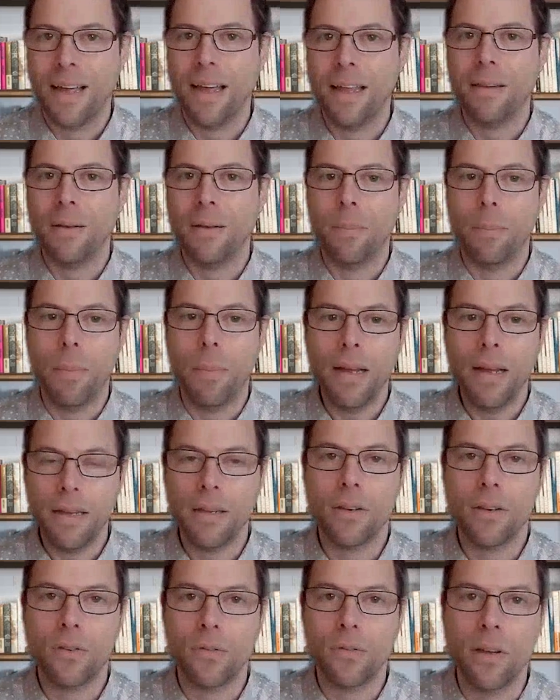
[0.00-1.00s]
And my
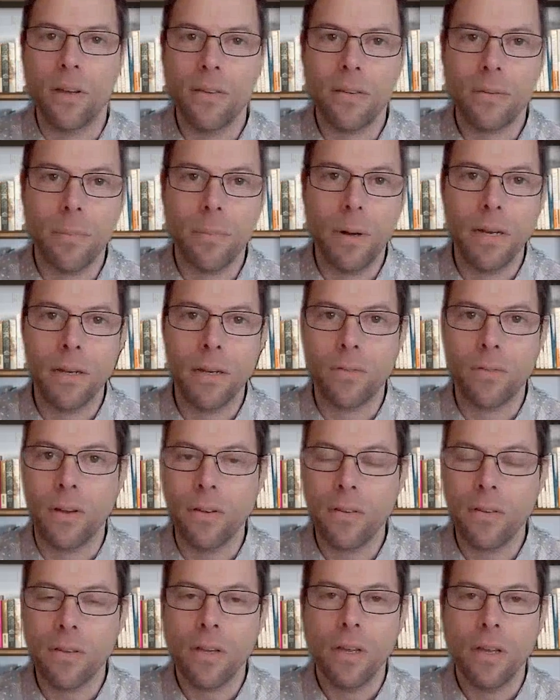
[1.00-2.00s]
interest, my
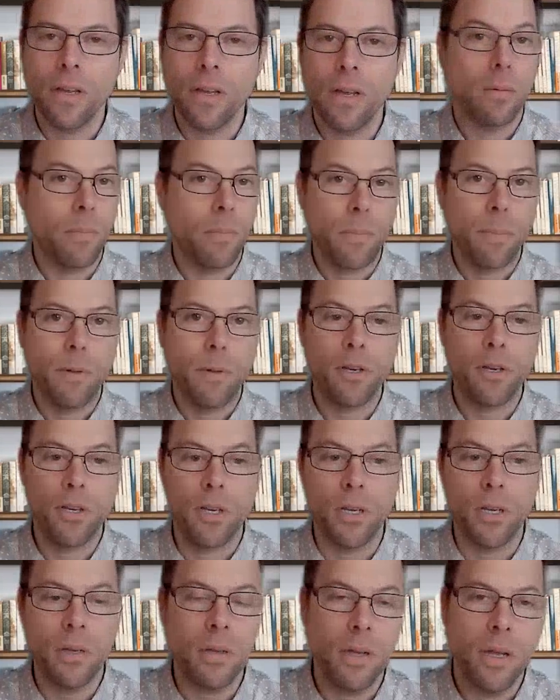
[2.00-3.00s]

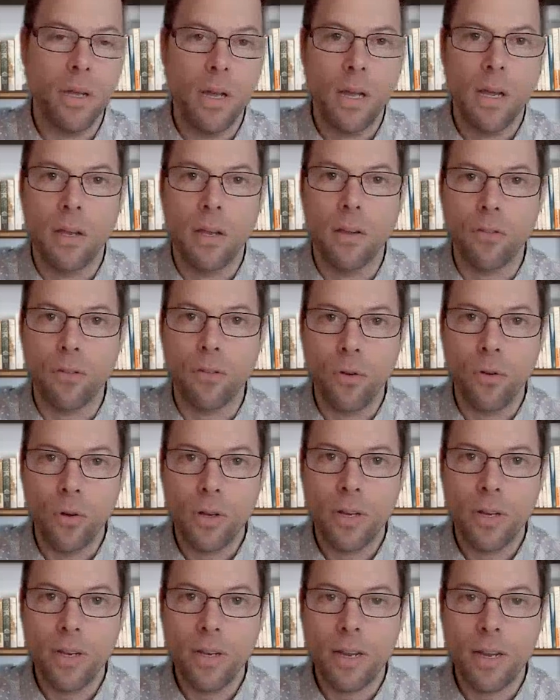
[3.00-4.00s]
PhD, is
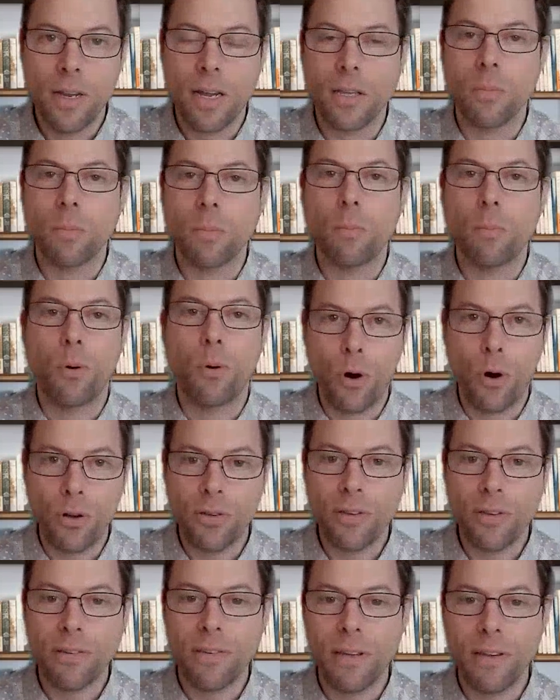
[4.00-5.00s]
looking at
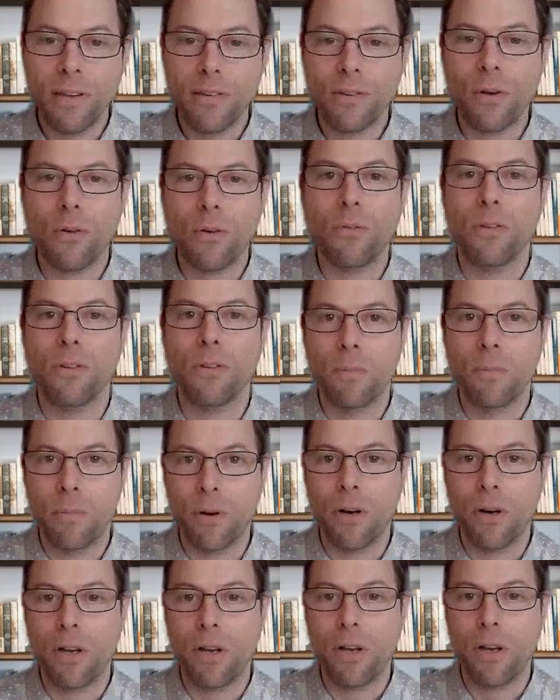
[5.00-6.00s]
processes of
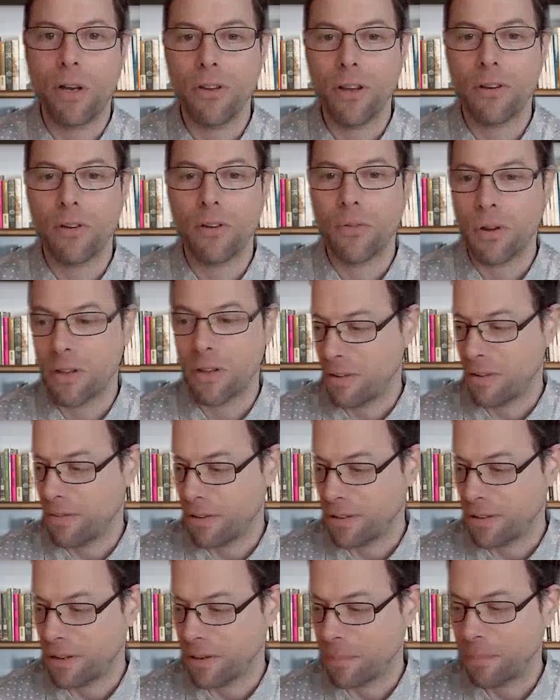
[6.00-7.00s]
inspiration and
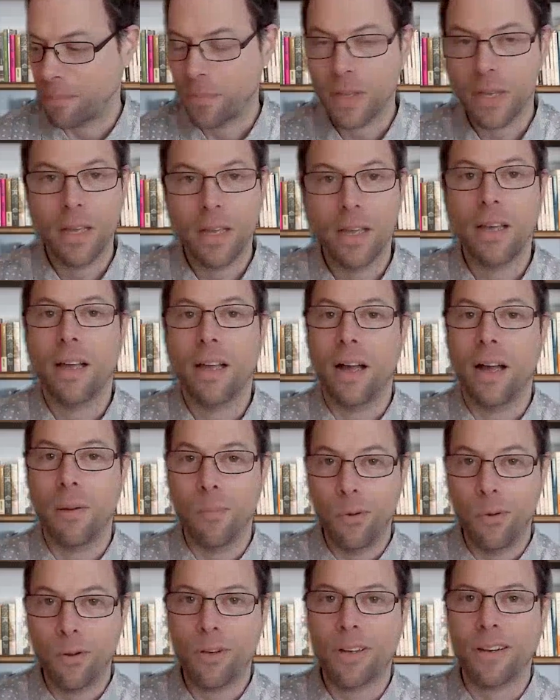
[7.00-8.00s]
creativity.
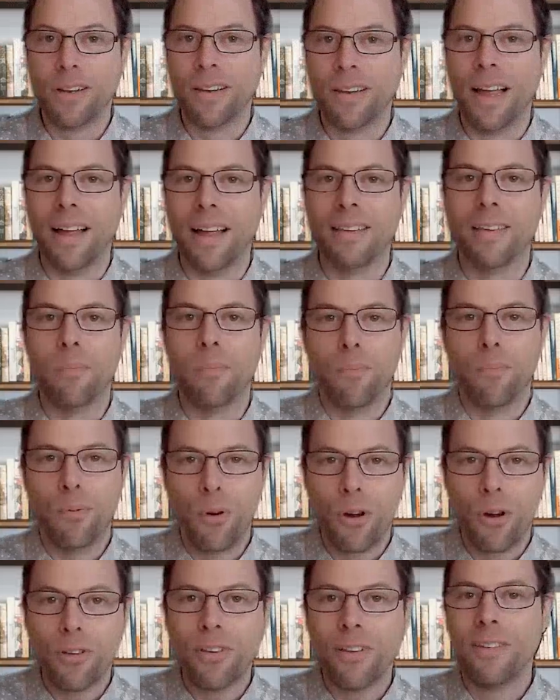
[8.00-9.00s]
I'm looking at the
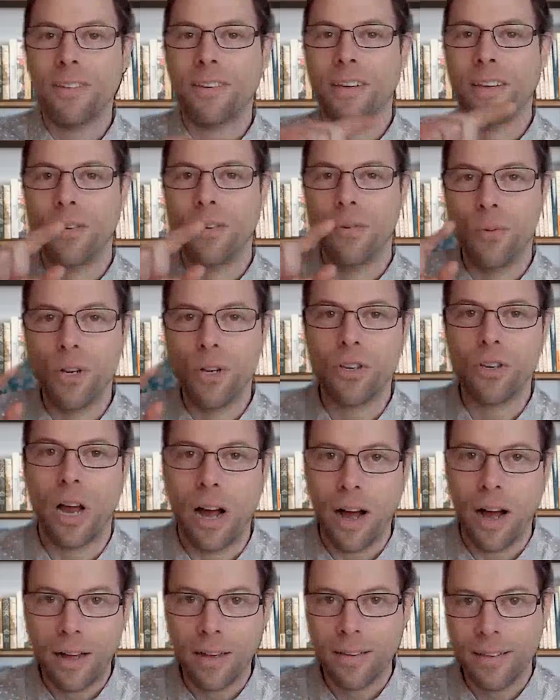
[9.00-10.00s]
process in which
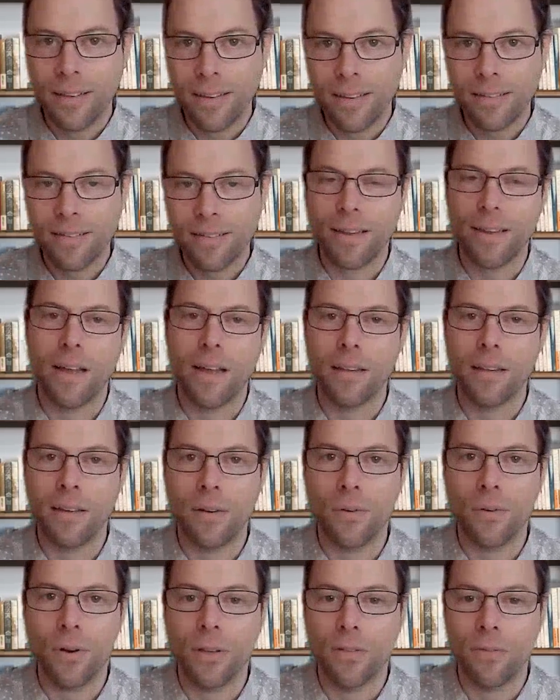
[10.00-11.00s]
artists and other
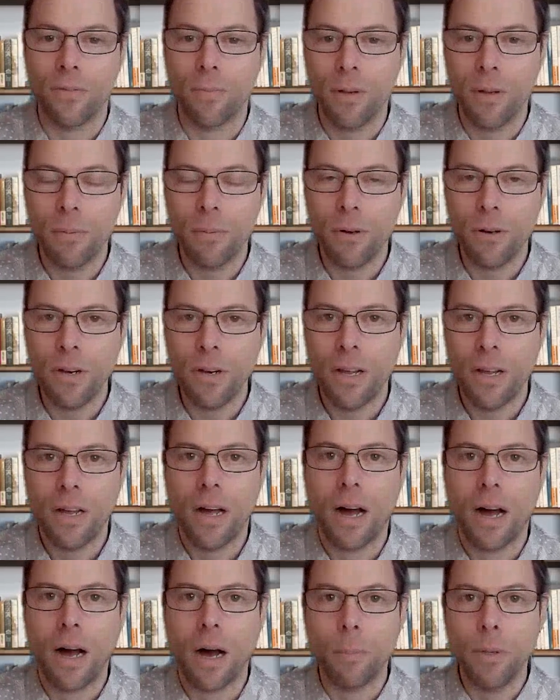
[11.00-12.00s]
creative people
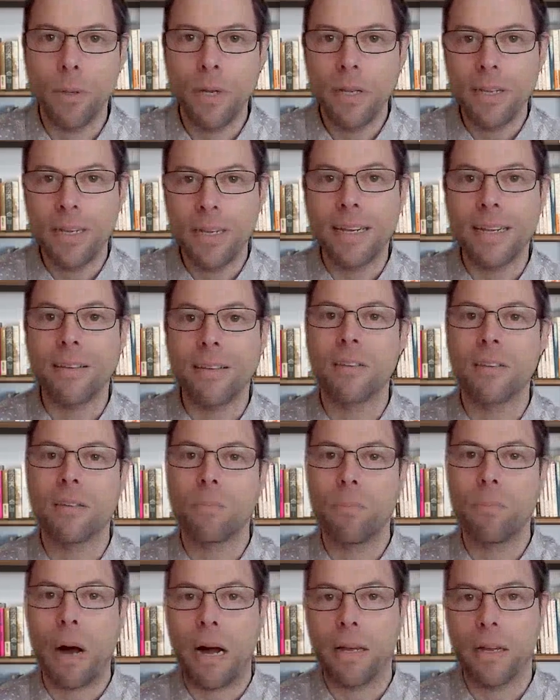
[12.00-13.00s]
are being
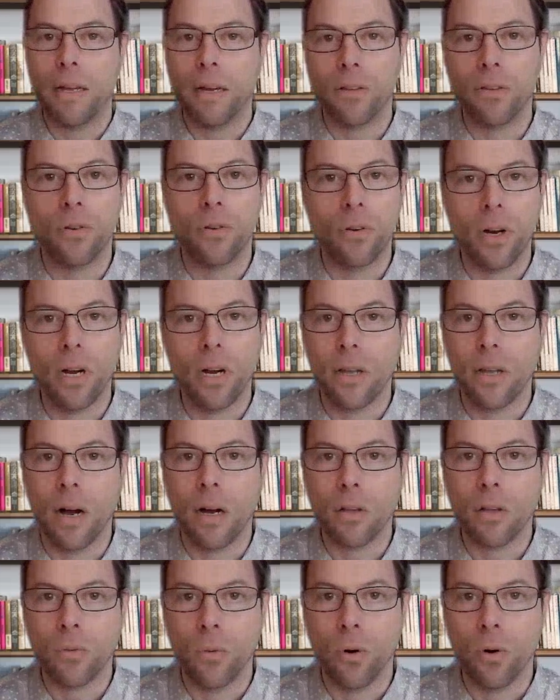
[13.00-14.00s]
inspired to create
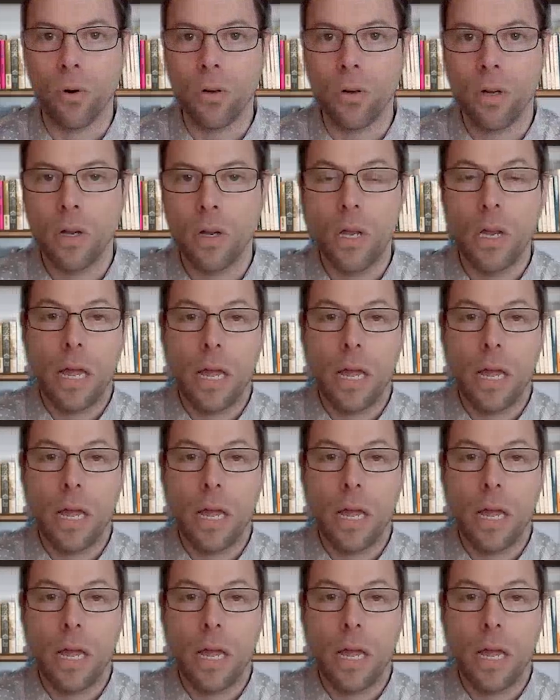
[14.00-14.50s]
artwork